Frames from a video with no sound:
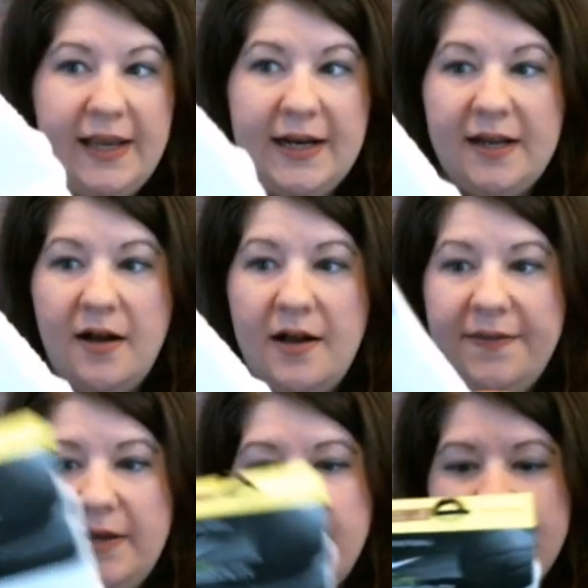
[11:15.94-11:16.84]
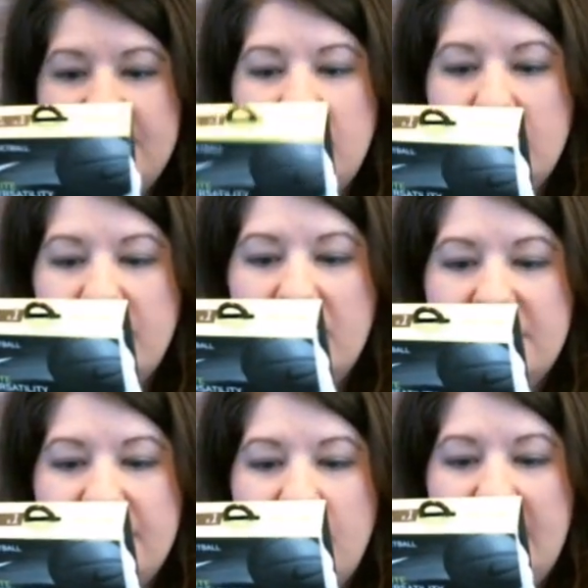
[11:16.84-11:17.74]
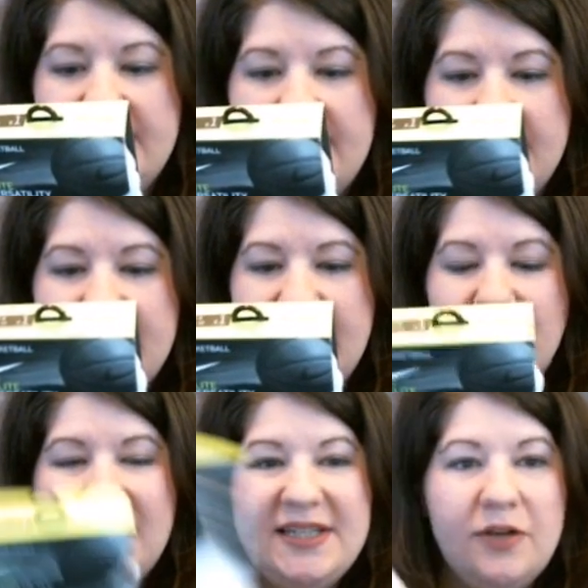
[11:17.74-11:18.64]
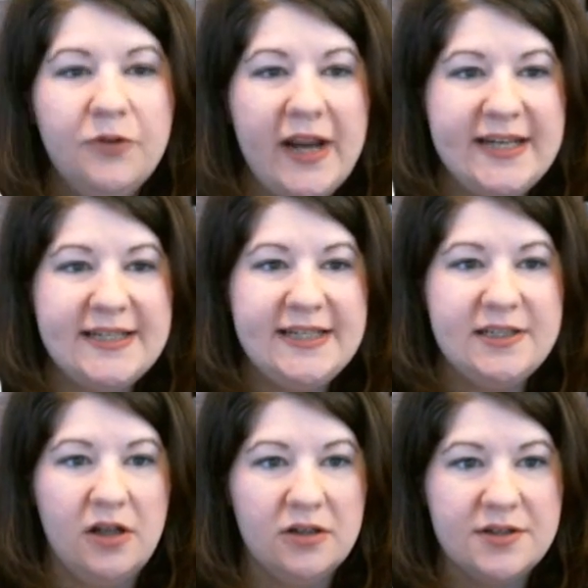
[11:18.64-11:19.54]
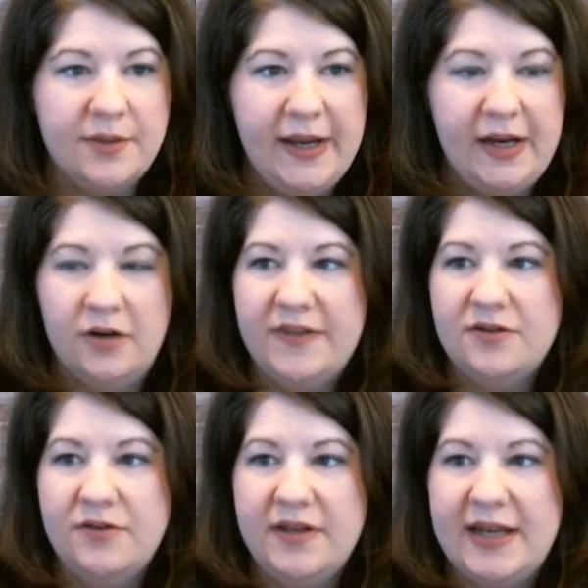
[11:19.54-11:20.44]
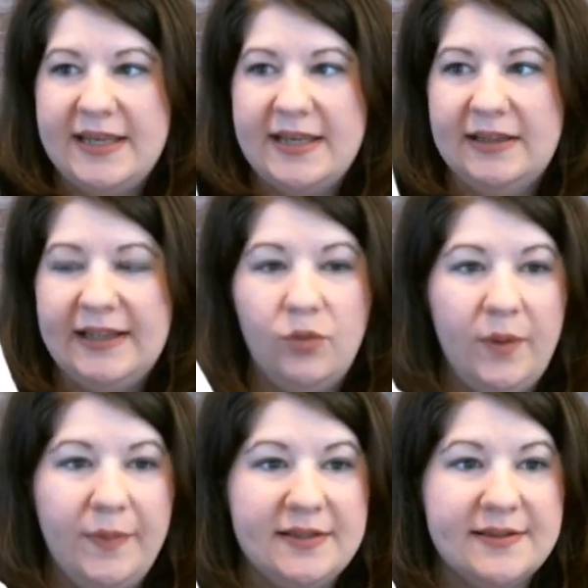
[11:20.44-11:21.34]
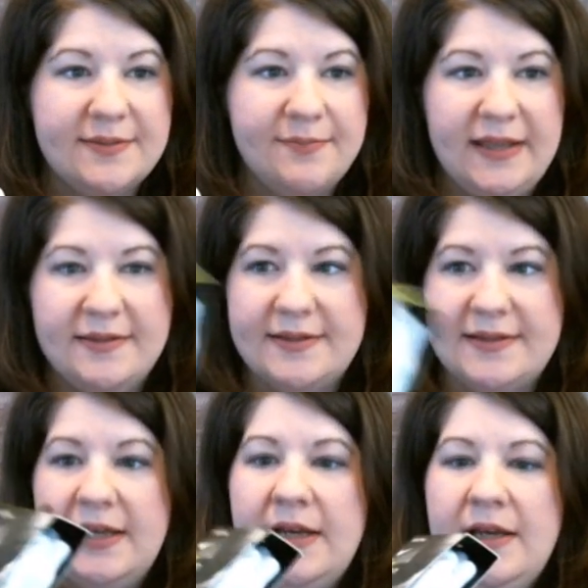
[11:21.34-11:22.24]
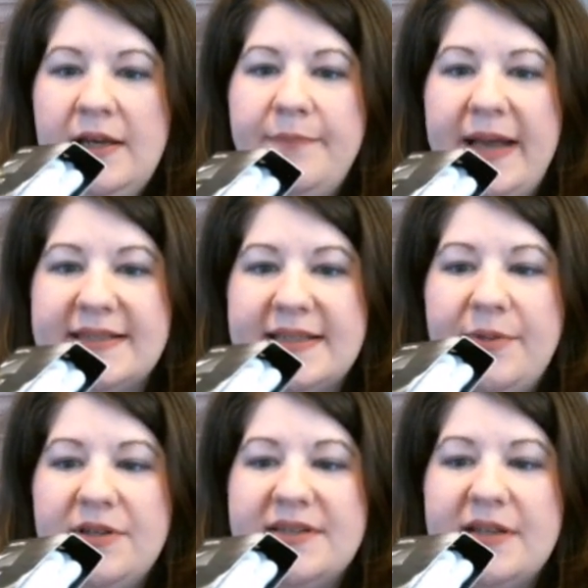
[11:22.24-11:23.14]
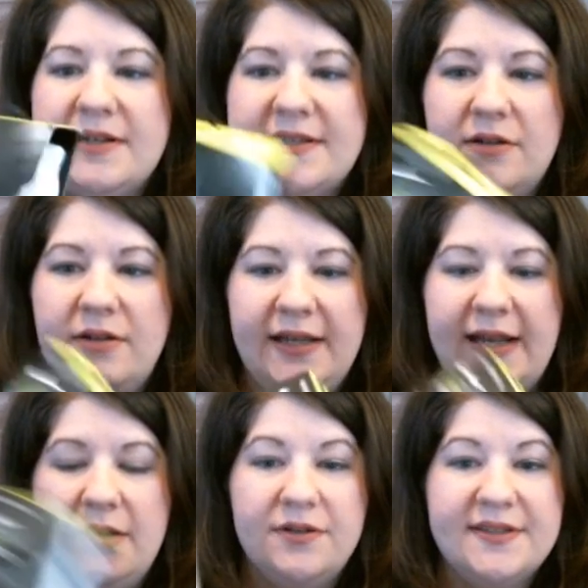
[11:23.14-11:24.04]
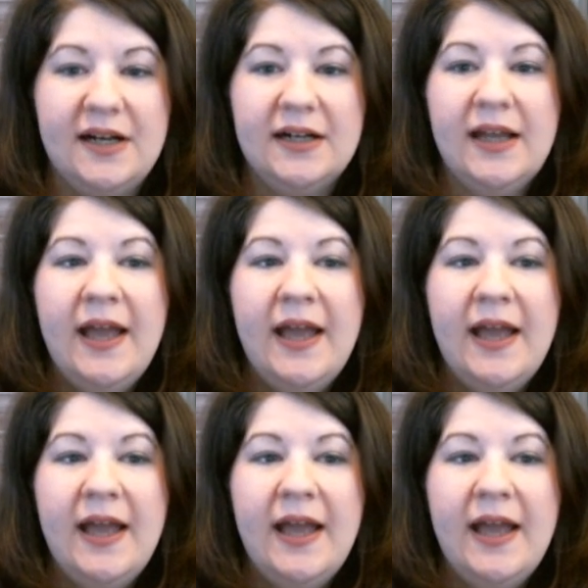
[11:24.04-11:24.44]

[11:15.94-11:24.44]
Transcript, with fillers: and I got them, so they're marked the price tag. They retail for eighteen dollars a pair. These are the Nike Elite women's, men's basketball socks. They're like an ankle sock,